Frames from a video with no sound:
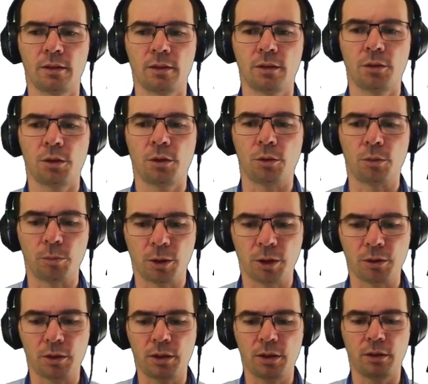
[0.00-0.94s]
Oh no,
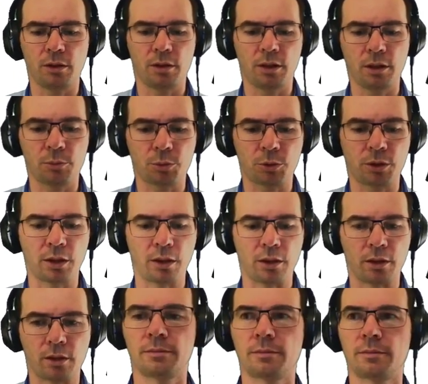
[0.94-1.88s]
about
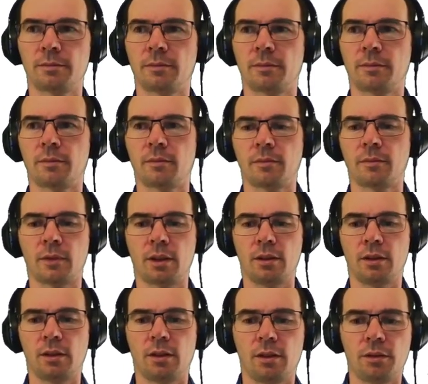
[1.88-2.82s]
10%.
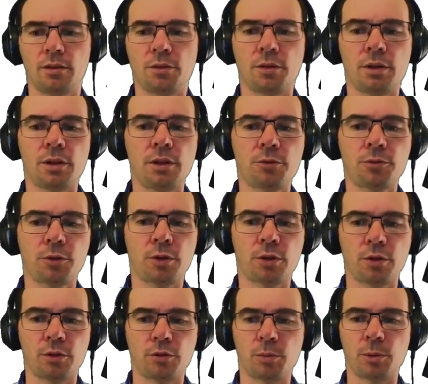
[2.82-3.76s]
So the
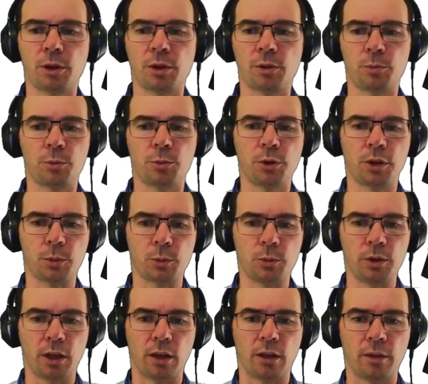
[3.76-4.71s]
difference of about
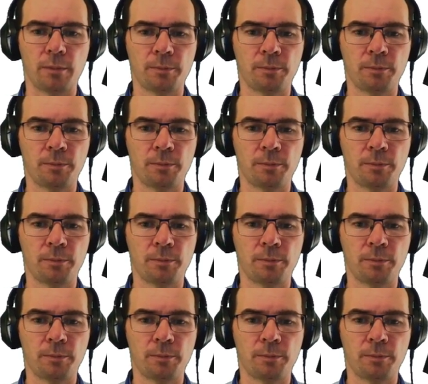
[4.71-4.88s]
0.1.